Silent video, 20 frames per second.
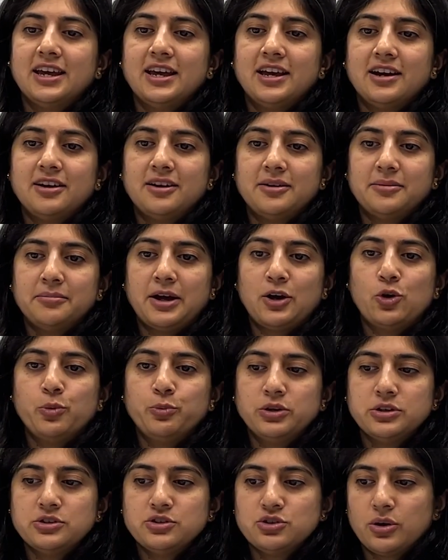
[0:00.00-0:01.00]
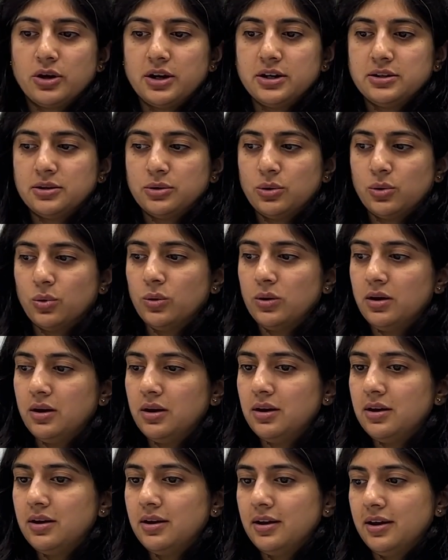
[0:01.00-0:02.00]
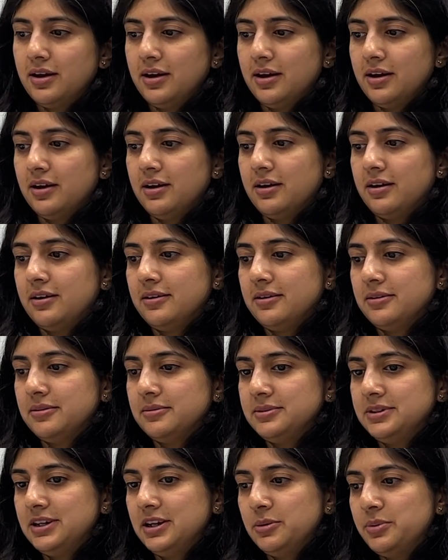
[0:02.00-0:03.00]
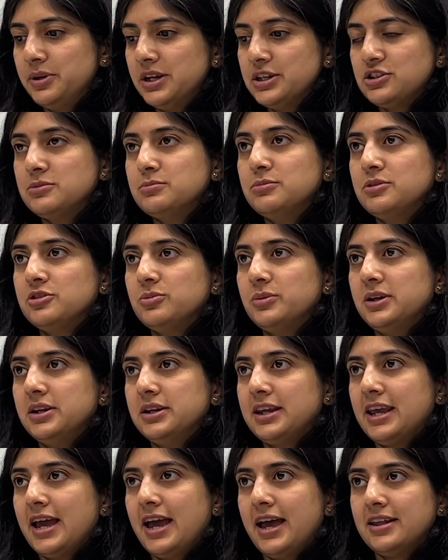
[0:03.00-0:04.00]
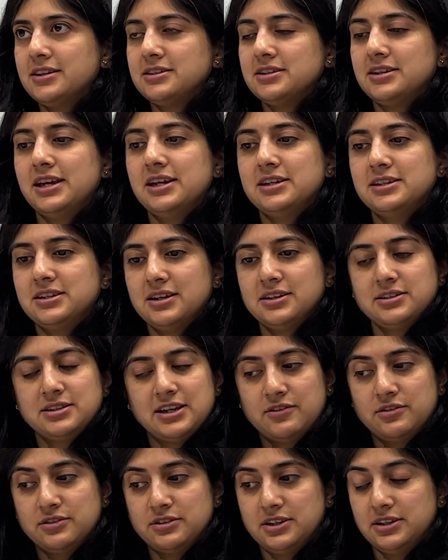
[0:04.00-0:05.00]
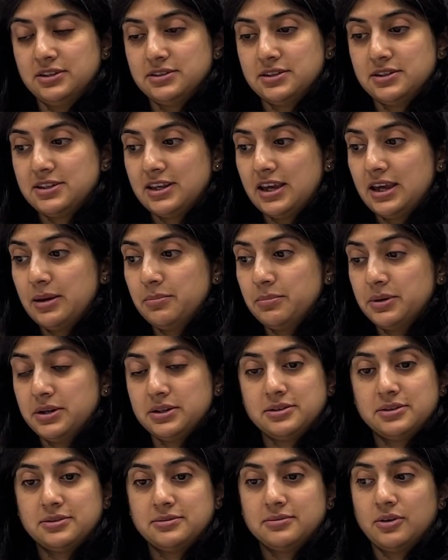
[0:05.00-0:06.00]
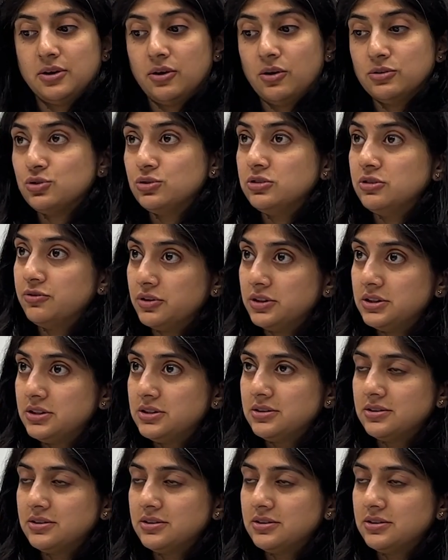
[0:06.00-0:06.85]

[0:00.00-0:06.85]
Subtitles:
I hope you enjoyed the whole deliberation between Cannes and ATS. Everything is the same, but also different.